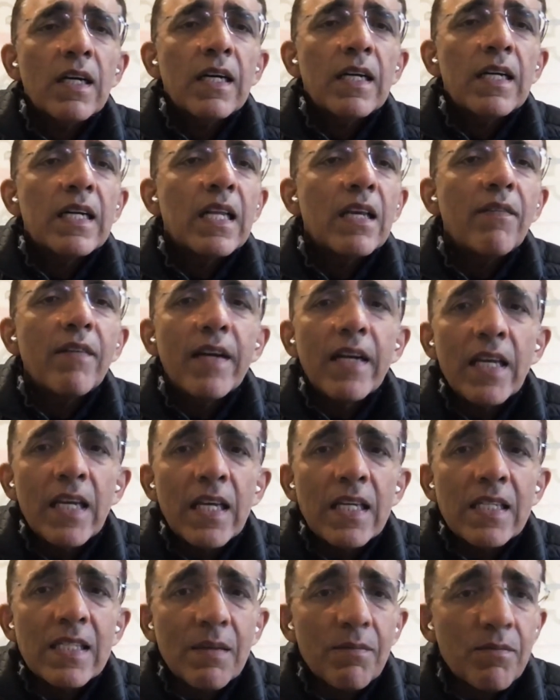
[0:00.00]

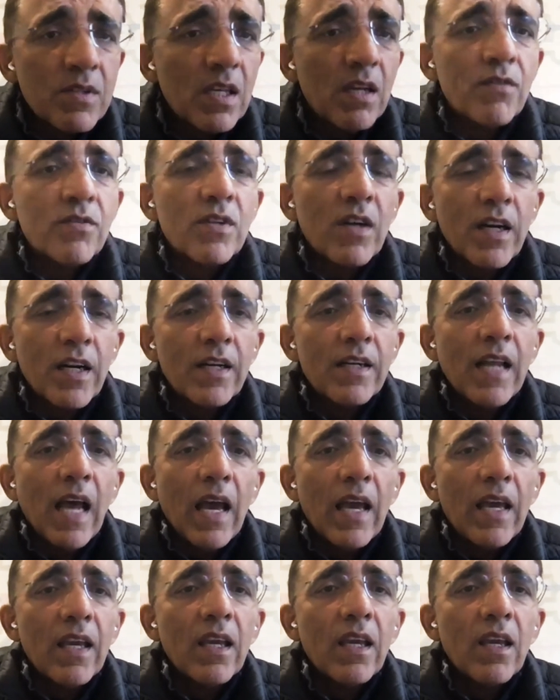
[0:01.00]
DVDs themselves started
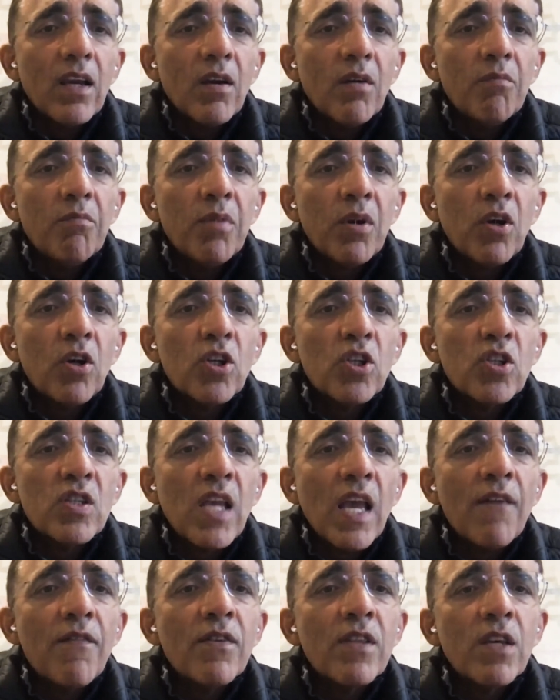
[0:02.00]
dying because
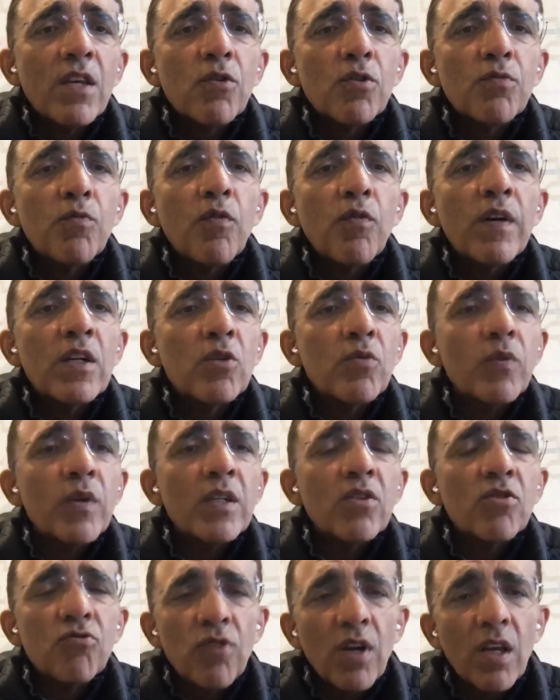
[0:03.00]
everything was moving
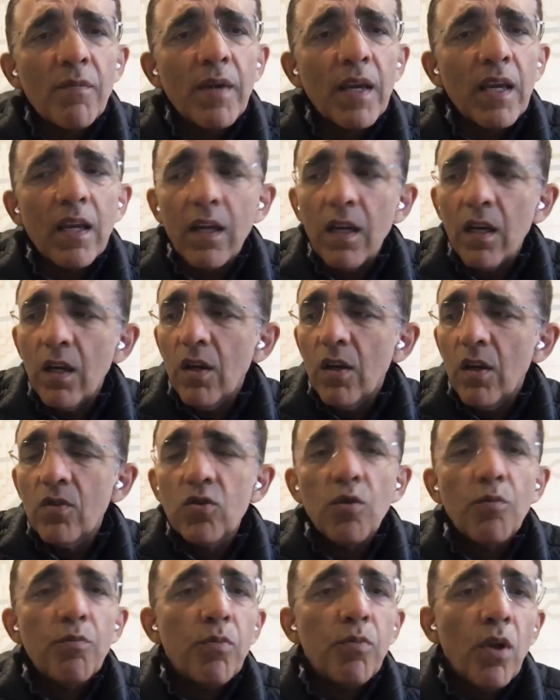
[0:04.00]
towards streaming.
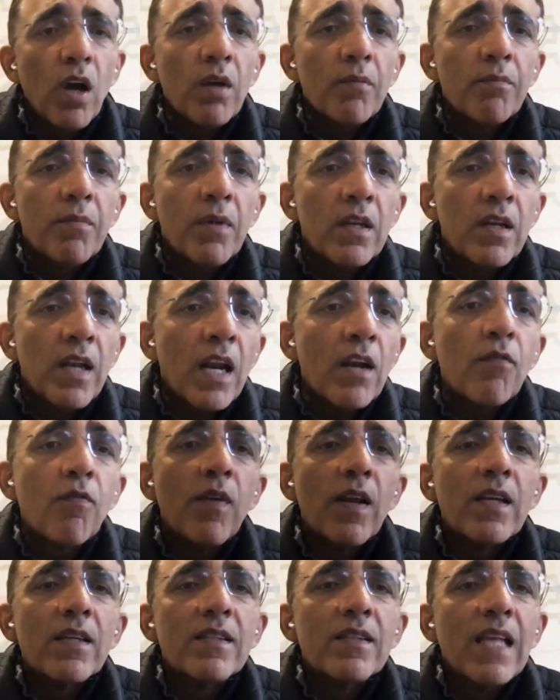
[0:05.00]
So
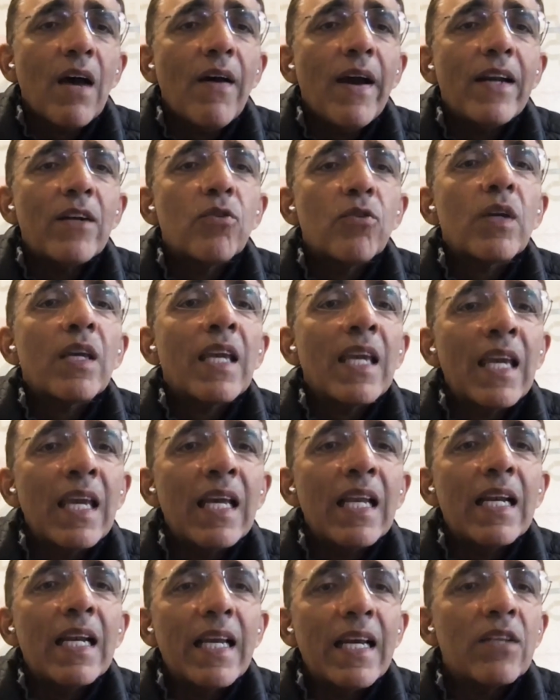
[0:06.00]
Netflix now had to
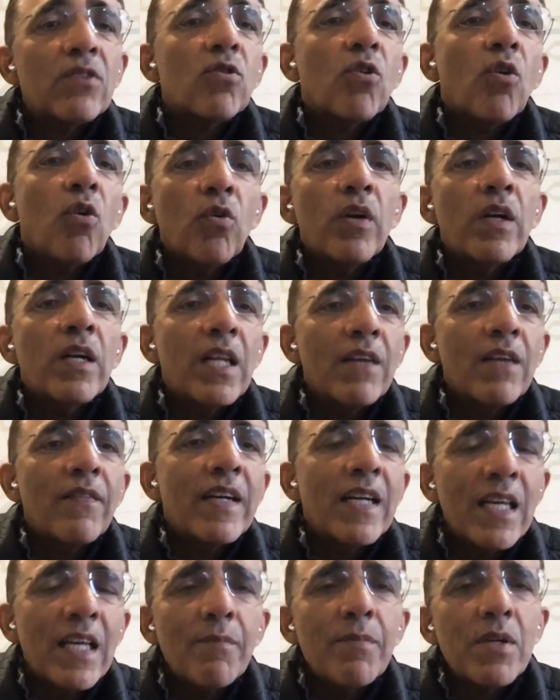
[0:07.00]
kill its own
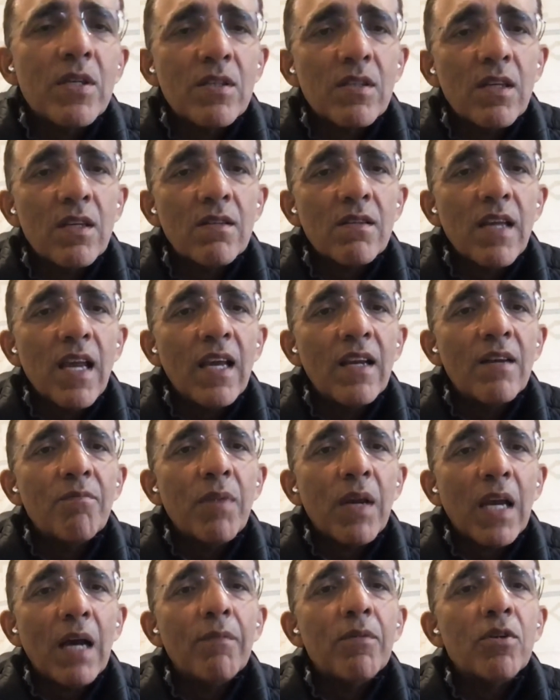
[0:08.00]
DVD business and
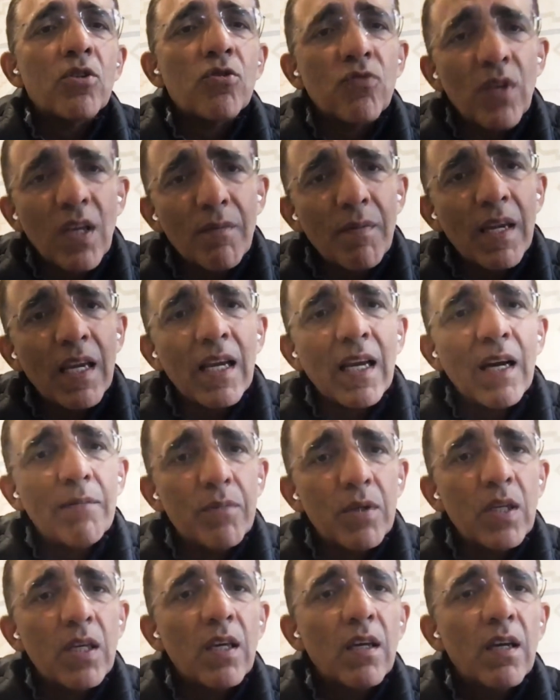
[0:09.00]
become a streaming
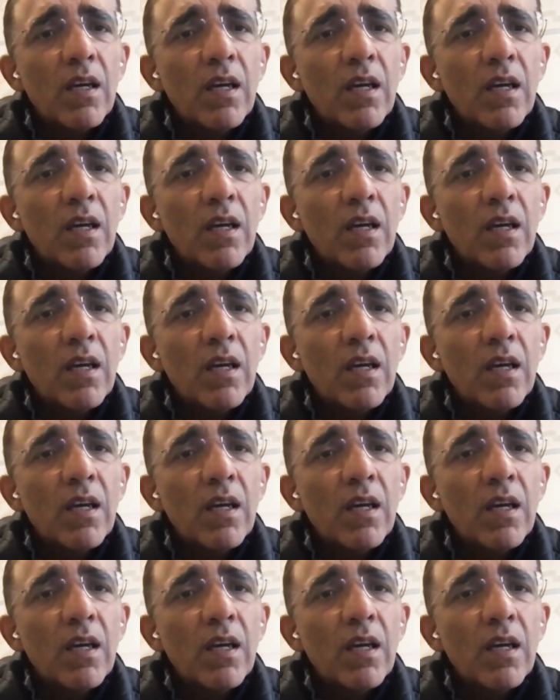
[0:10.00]
company.